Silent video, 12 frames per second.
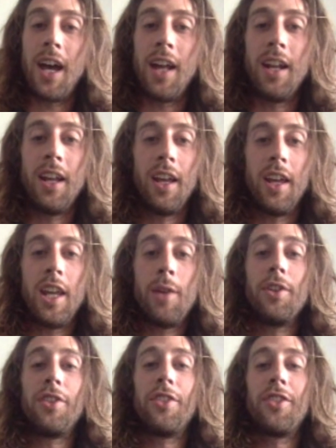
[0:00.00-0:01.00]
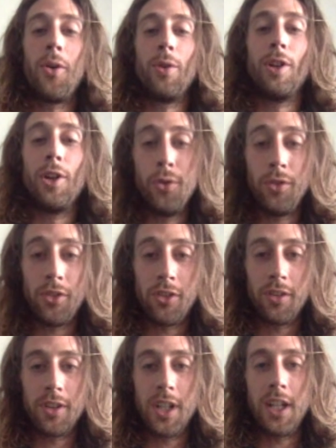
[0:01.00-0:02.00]
that, he was so
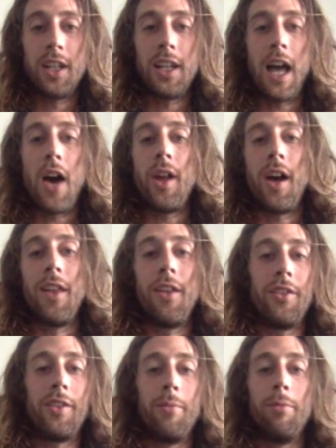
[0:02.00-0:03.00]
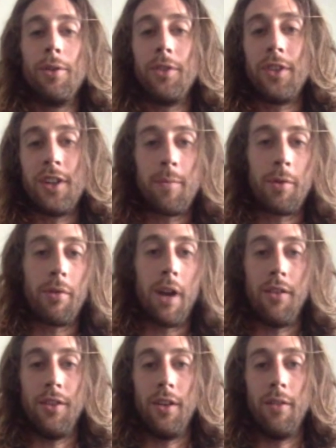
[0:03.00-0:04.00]
loose that he allowed others to loosen up
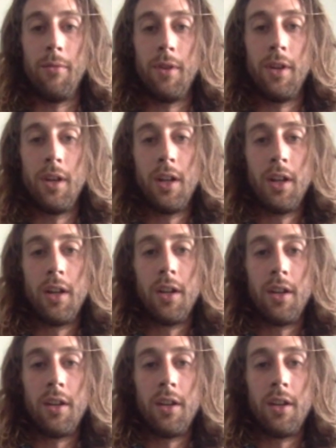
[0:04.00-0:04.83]
around him. Mm.